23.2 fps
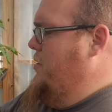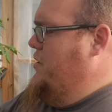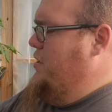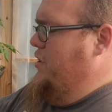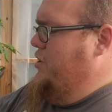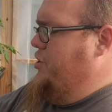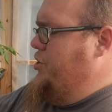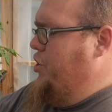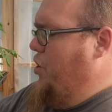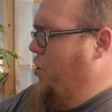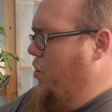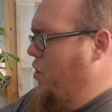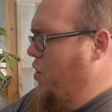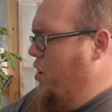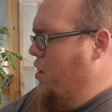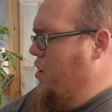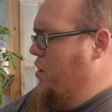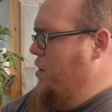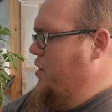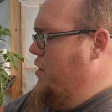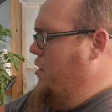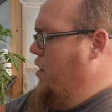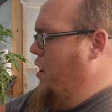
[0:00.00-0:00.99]
to
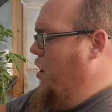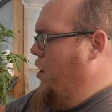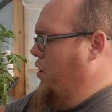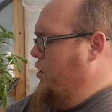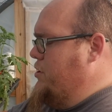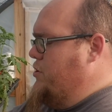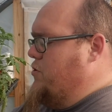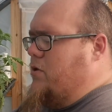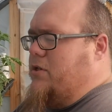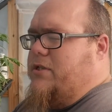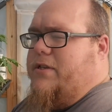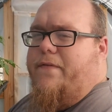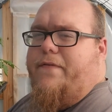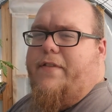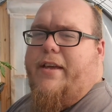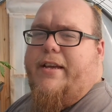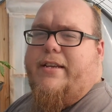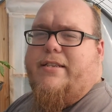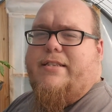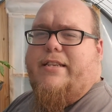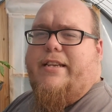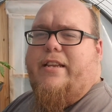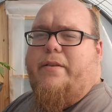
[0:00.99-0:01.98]
chard, all sorts of
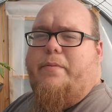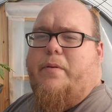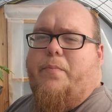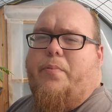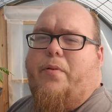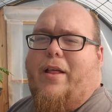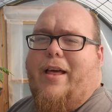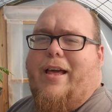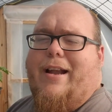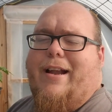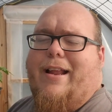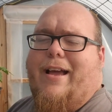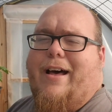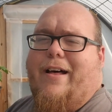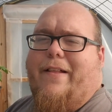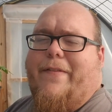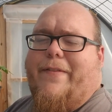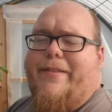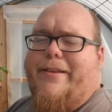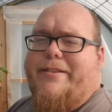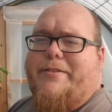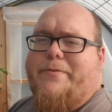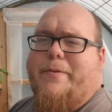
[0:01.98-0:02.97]
things that need to be planted
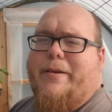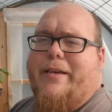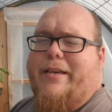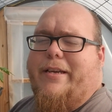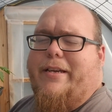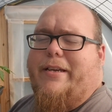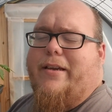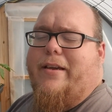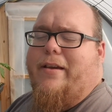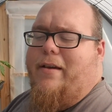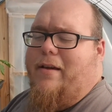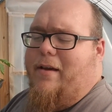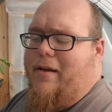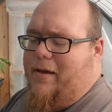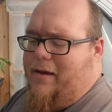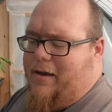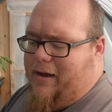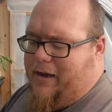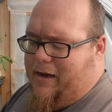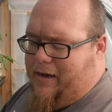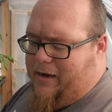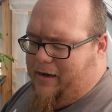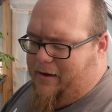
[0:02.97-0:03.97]
out this week.
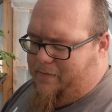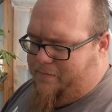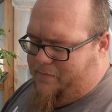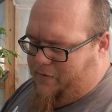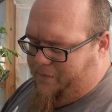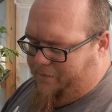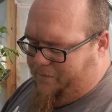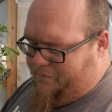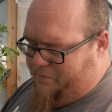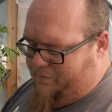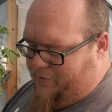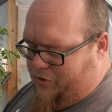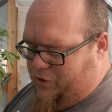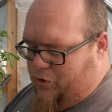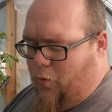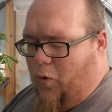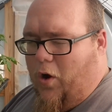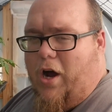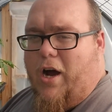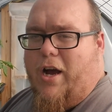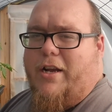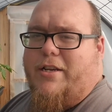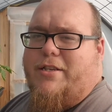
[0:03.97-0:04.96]

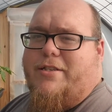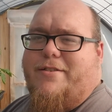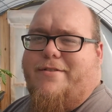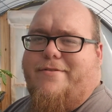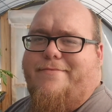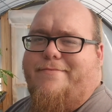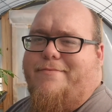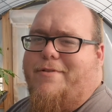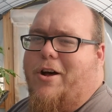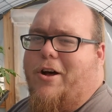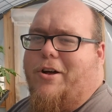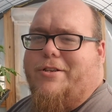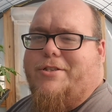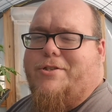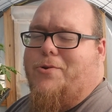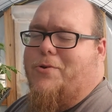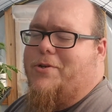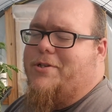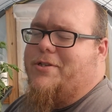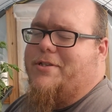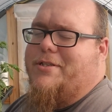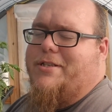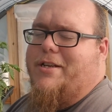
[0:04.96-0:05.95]
Squash, all
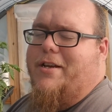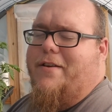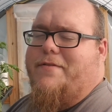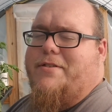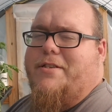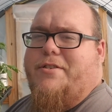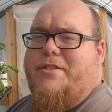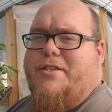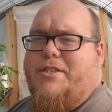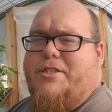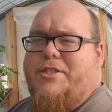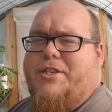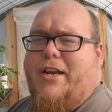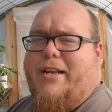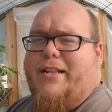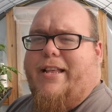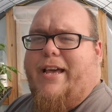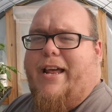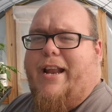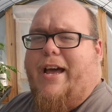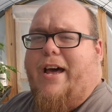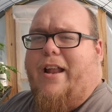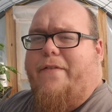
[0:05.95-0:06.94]
sorts of stuff. So just
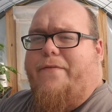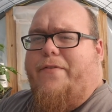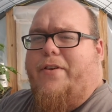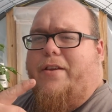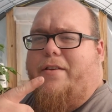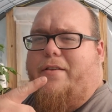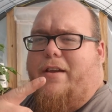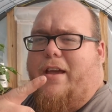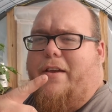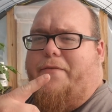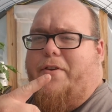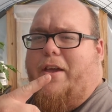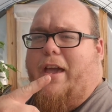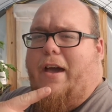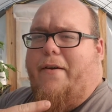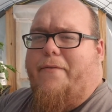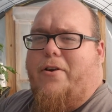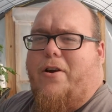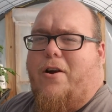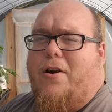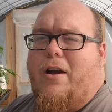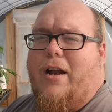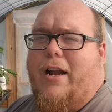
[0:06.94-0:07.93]
check that out if you
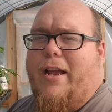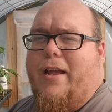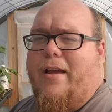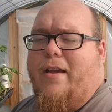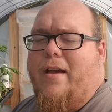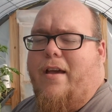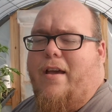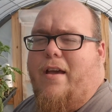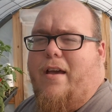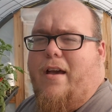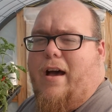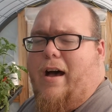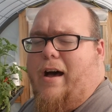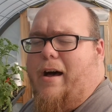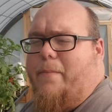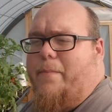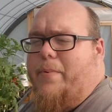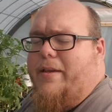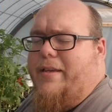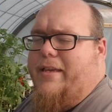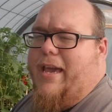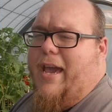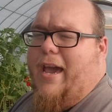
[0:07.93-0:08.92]
haven't already.
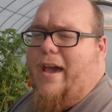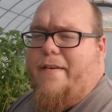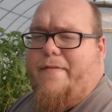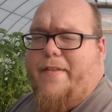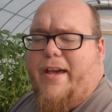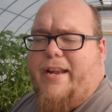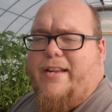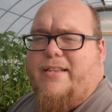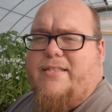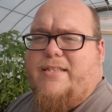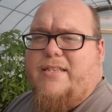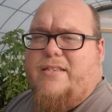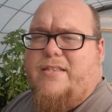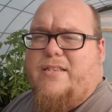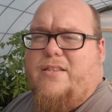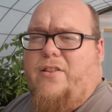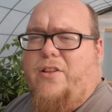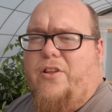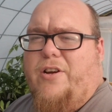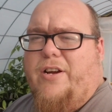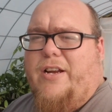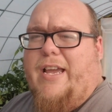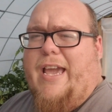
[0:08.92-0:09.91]
But yeah, that is
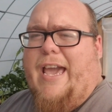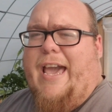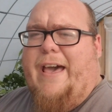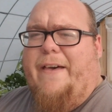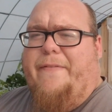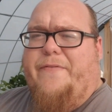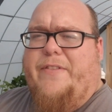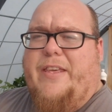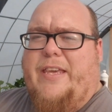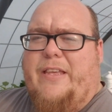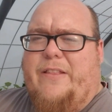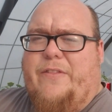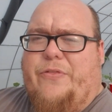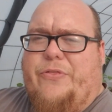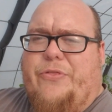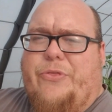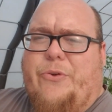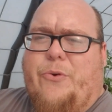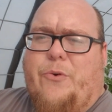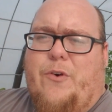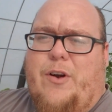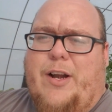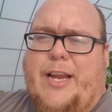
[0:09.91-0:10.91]
this look at the
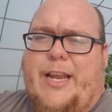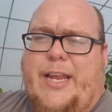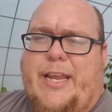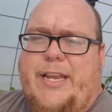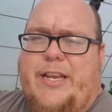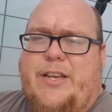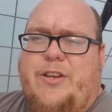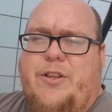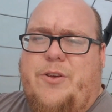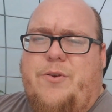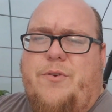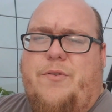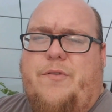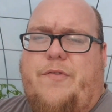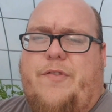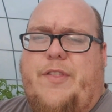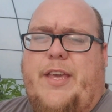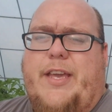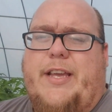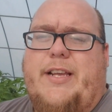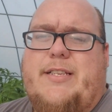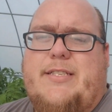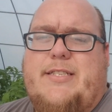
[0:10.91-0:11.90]
3 new
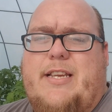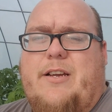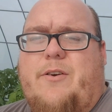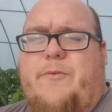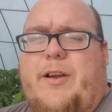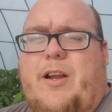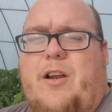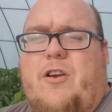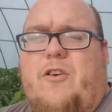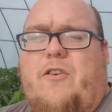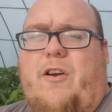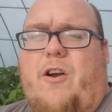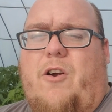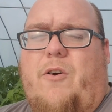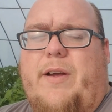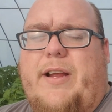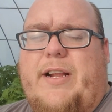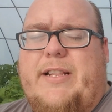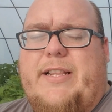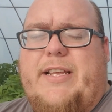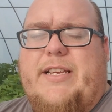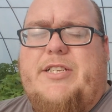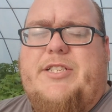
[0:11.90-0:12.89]
things that we are
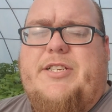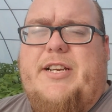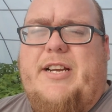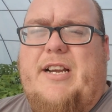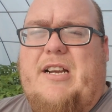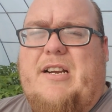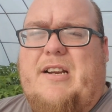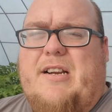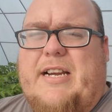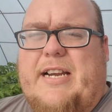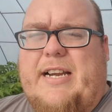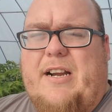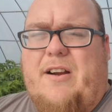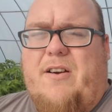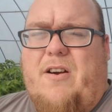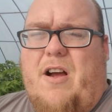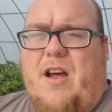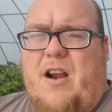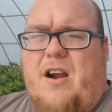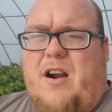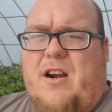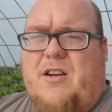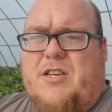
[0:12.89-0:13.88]
growing this year
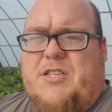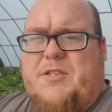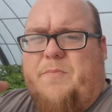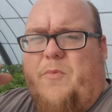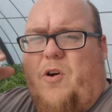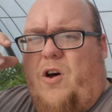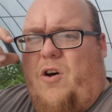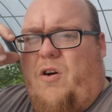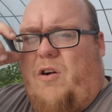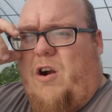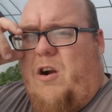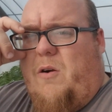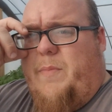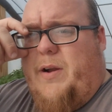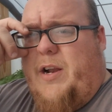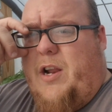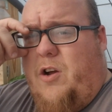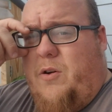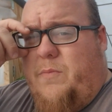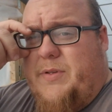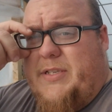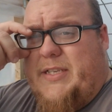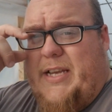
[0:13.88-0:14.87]
here on our small
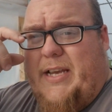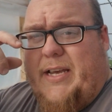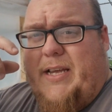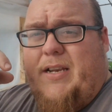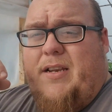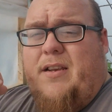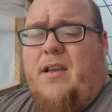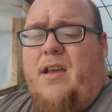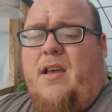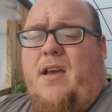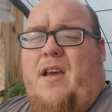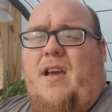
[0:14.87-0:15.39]
urban homestead.